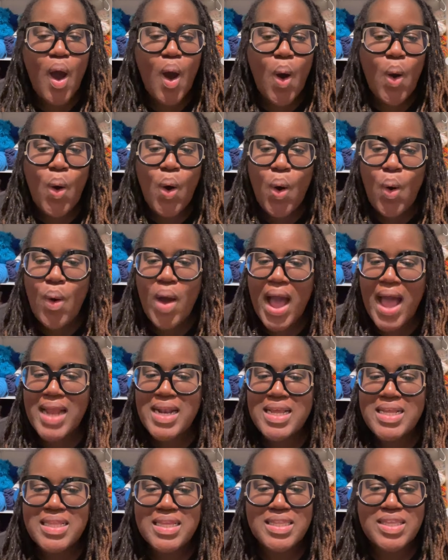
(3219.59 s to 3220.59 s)
oh, I
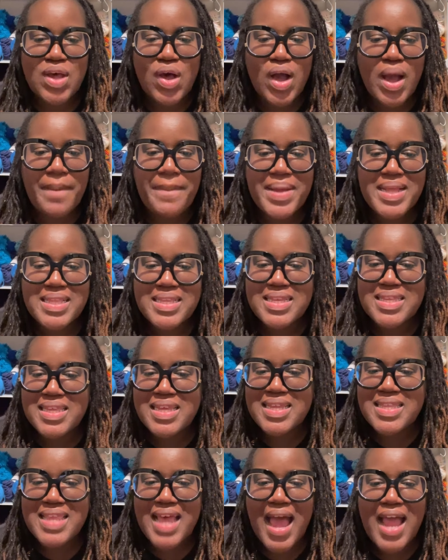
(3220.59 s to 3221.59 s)
need to talk about this
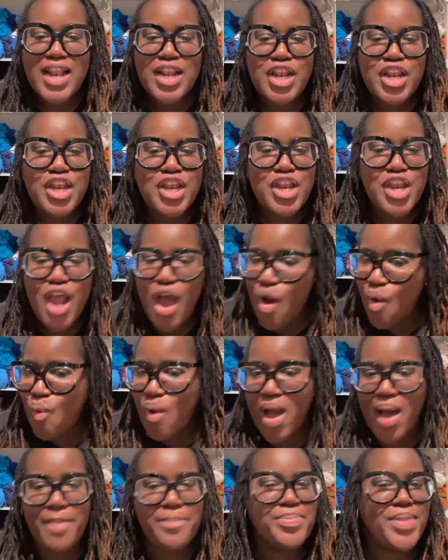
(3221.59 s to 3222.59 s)
because I know
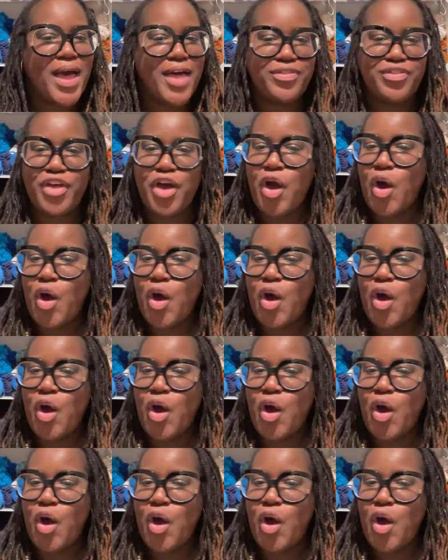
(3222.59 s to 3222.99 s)
I'm not the